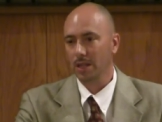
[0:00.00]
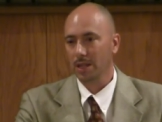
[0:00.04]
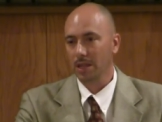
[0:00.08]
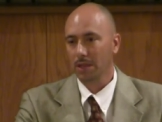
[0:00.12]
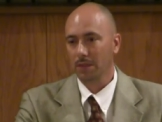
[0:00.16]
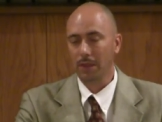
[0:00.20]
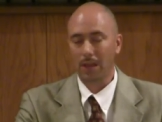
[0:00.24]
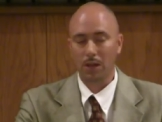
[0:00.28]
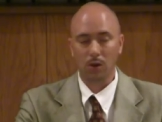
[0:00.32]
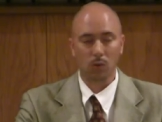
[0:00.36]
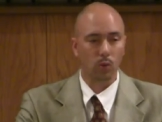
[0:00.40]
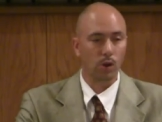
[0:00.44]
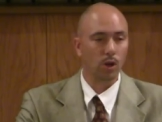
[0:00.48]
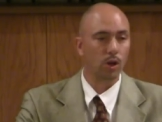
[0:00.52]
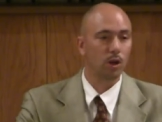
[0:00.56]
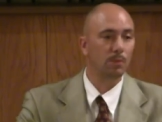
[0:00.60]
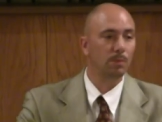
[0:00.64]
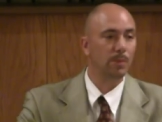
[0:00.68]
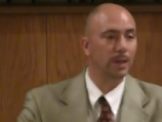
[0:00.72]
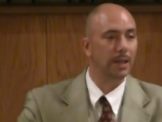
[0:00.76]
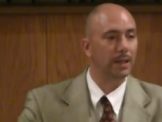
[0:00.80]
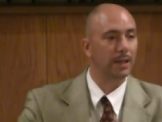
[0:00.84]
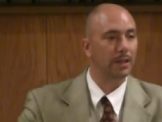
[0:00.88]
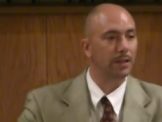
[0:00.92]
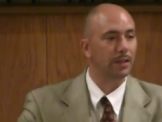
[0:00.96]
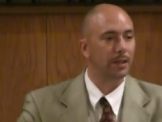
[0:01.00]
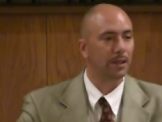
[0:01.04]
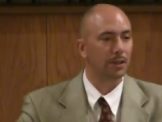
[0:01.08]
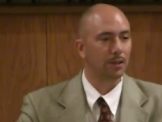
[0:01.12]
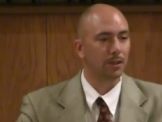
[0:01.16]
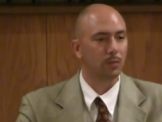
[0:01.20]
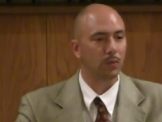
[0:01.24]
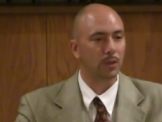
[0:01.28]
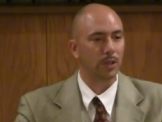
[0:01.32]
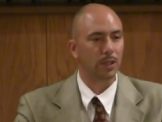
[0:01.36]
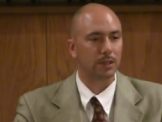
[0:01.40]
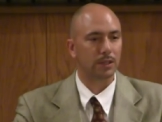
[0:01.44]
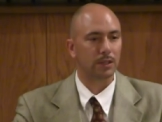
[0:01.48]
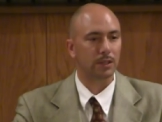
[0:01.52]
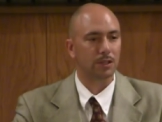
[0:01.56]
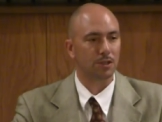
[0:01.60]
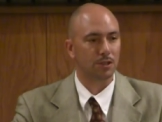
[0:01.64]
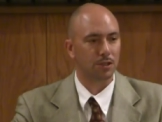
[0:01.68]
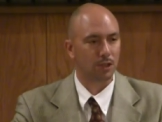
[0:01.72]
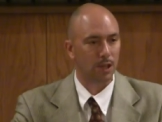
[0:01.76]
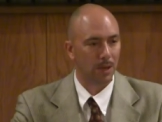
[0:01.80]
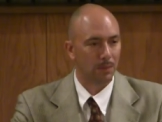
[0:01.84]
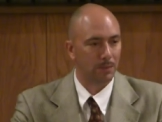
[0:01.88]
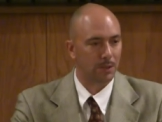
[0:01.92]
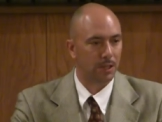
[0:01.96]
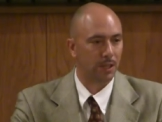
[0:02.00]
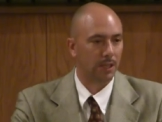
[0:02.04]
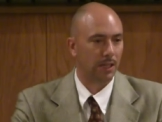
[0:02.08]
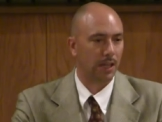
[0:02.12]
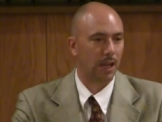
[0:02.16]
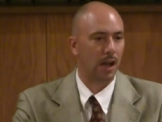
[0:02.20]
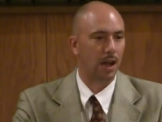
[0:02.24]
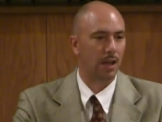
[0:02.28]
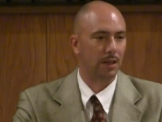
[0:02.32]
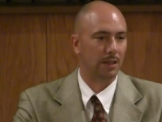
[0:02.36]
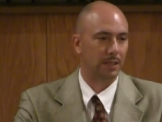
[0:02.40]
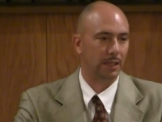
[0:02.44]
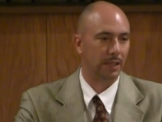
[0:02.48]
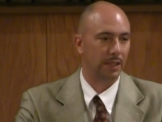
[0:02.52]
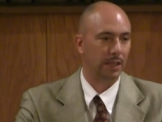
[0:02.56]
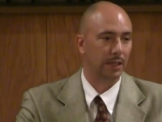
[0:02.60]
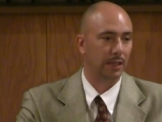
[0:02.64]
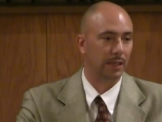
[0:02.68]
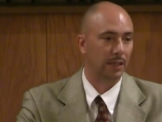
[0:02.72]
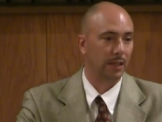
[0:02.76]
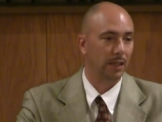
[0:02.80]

They will be to deal with the subject content,